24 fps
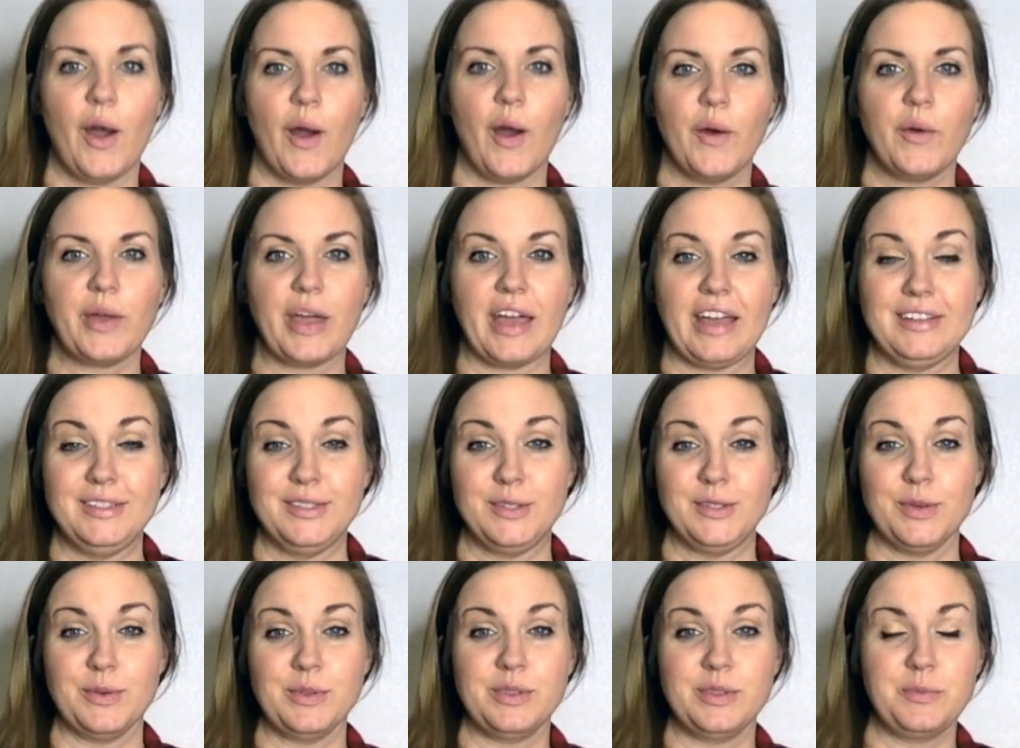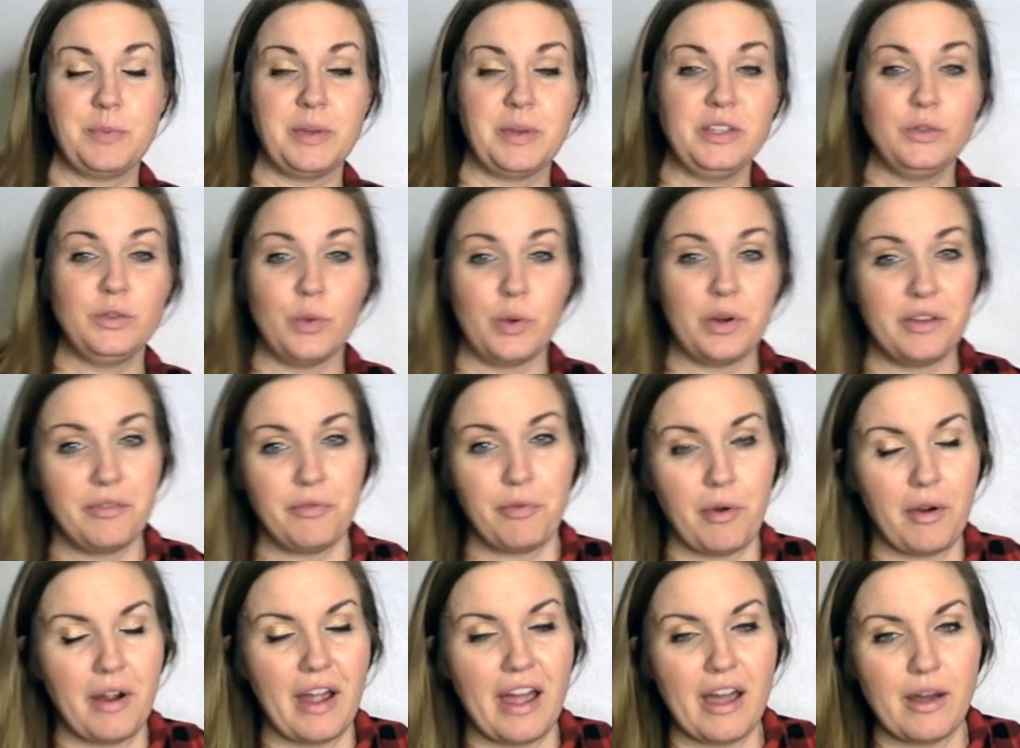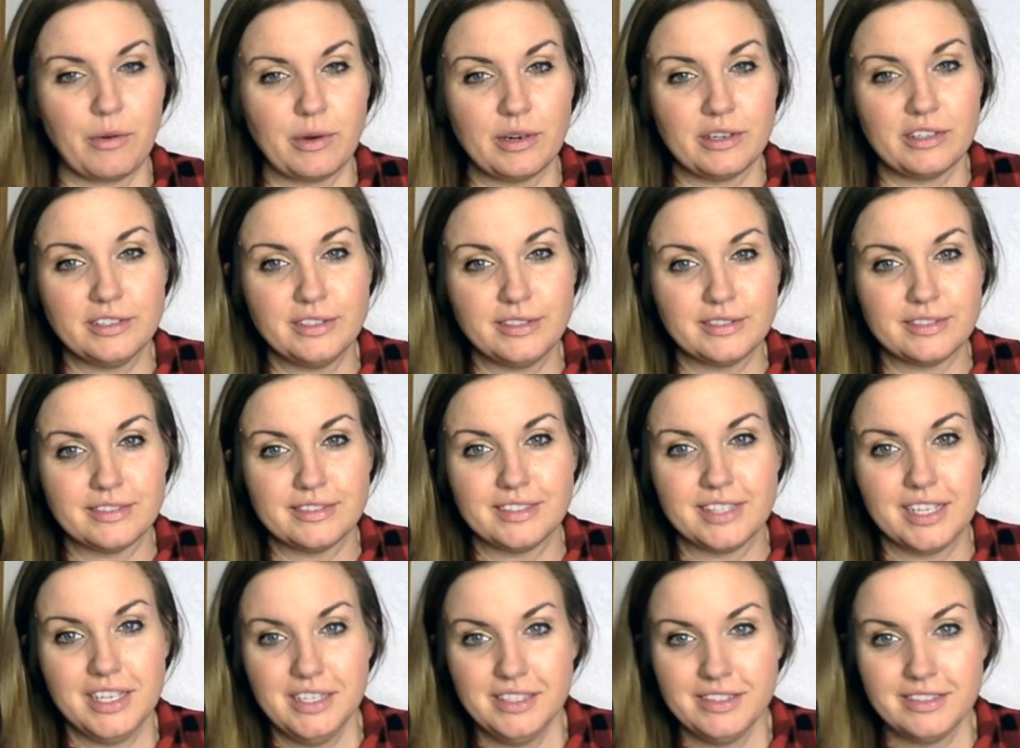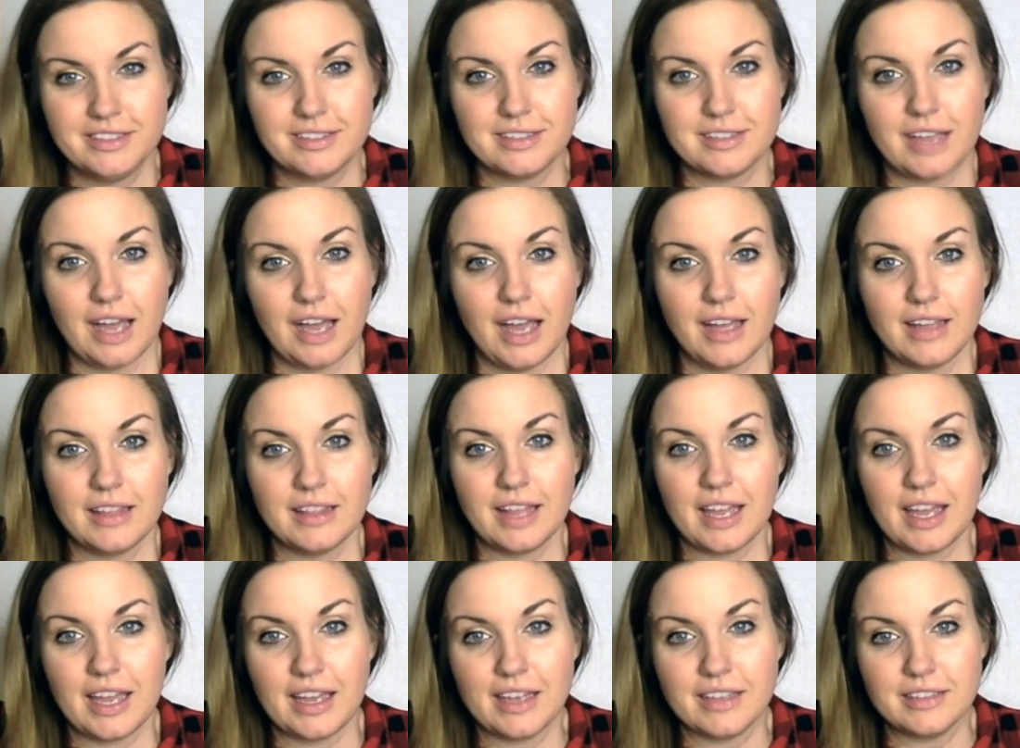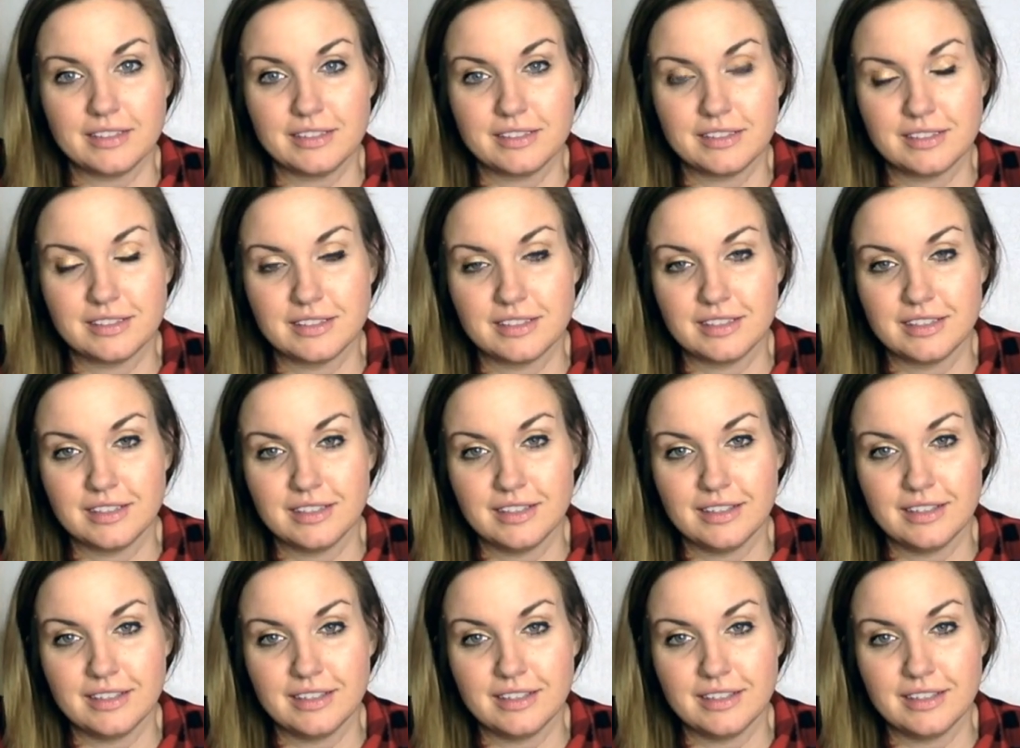Okay, so it's been 24 hours since I last